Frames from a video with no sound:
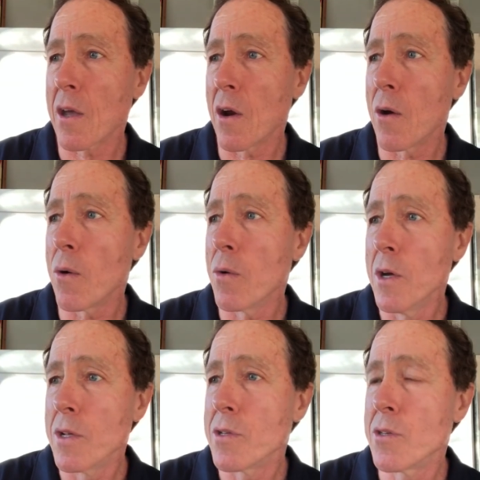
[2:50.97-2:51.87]
go
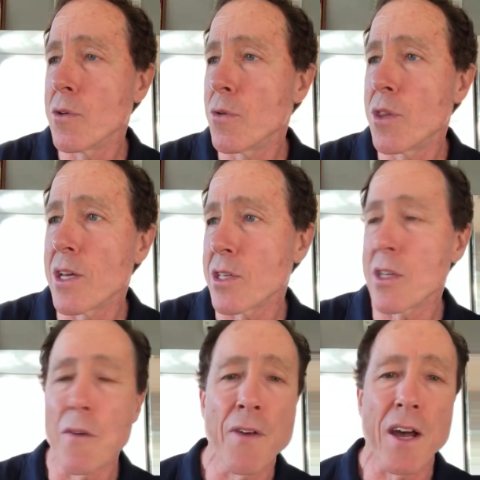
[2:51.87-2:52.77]
do
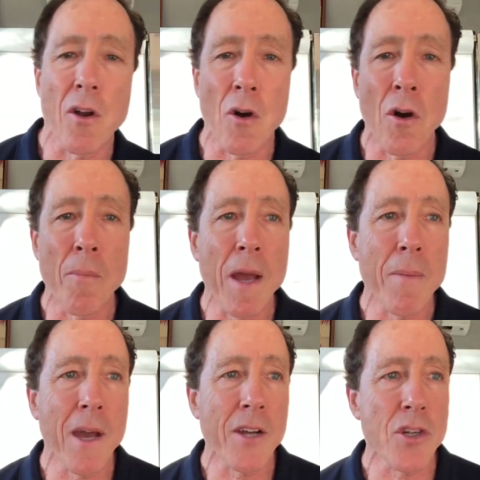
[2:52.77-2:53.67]
this event, or
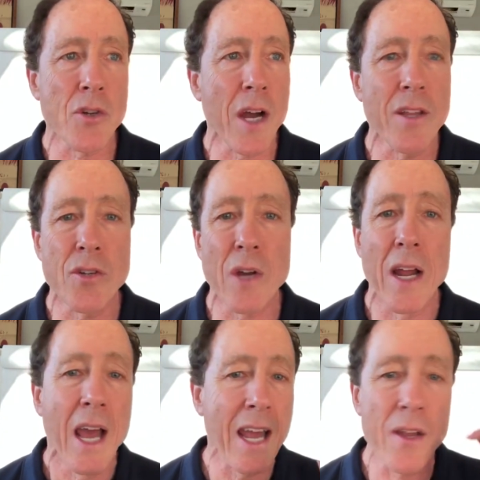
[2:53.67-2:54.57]
maybe I should try this.
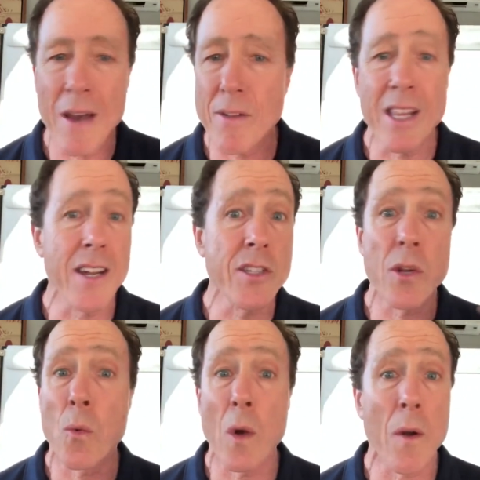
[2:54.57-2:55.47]
And you have a
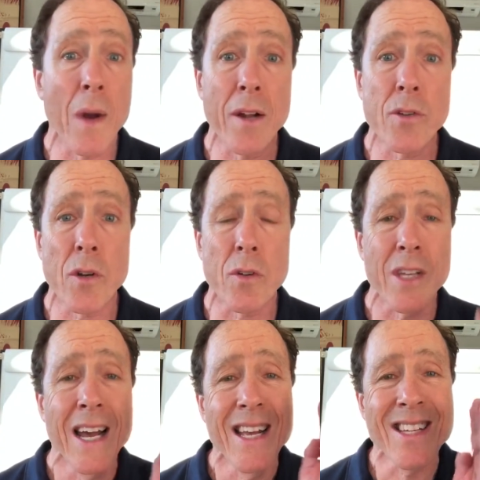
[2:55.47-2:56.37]
tendency to run around in
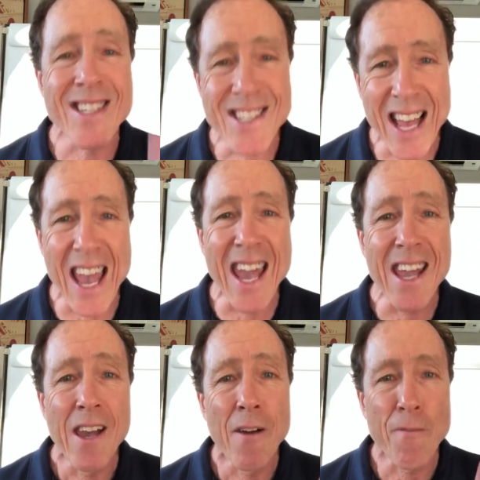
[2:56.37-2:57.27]
circles.
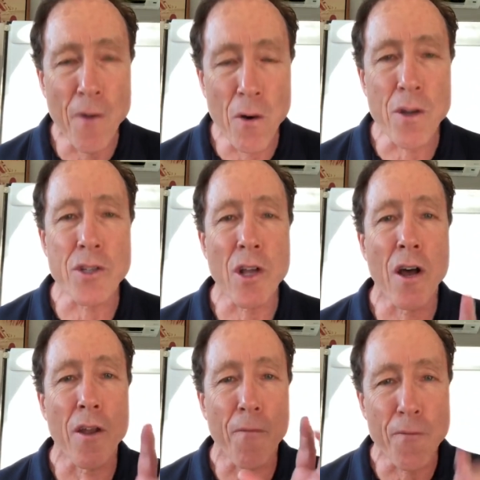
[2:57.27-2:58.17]
Stay focused
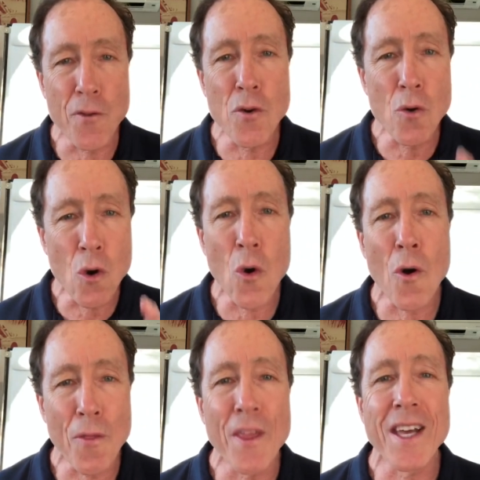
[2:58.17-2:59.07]
on a few
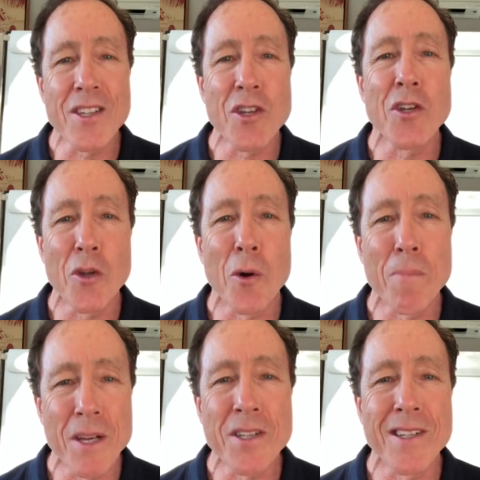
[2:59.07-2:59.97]
core things in your
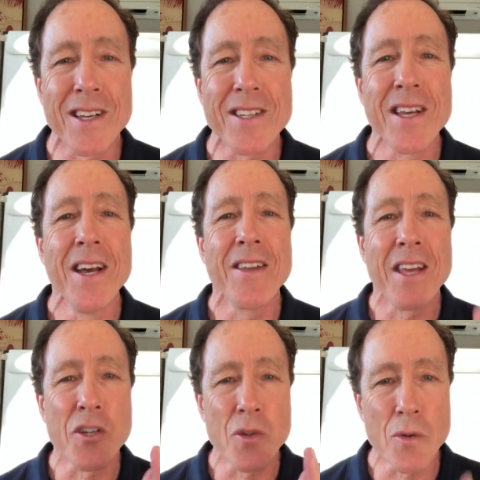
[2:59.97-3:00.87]
business
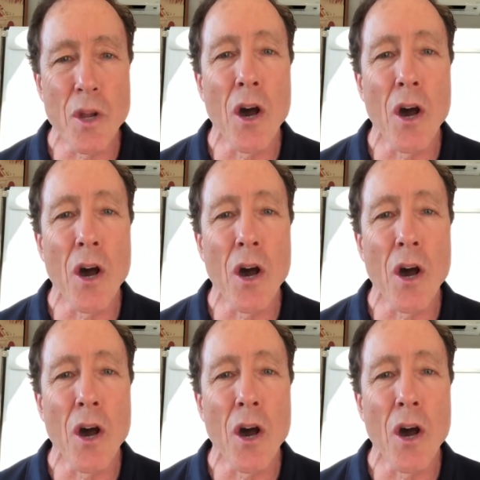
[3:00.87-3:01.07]
that you